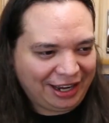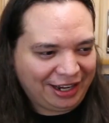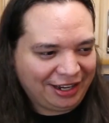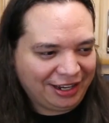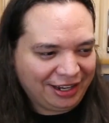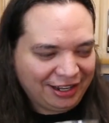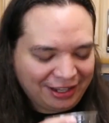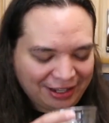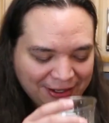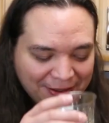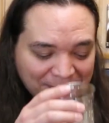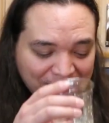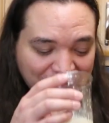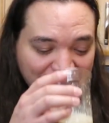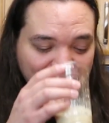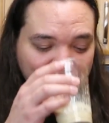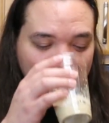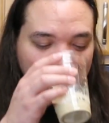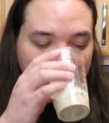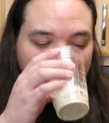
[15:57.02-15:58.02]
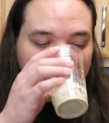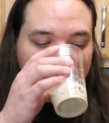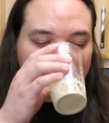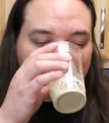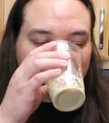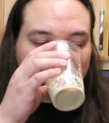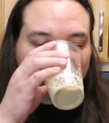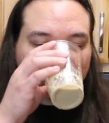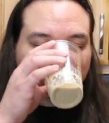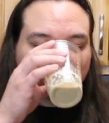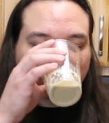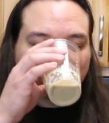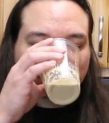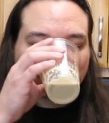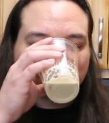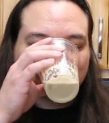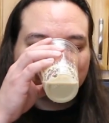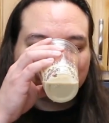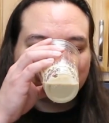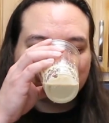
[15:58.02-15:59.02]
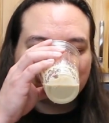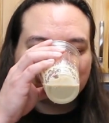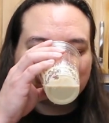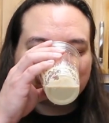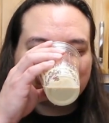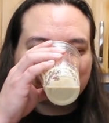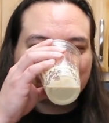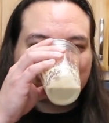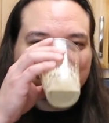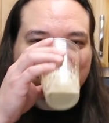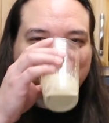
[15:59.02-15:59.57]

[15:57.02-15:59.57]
It's a loose leaf Big Mac tea.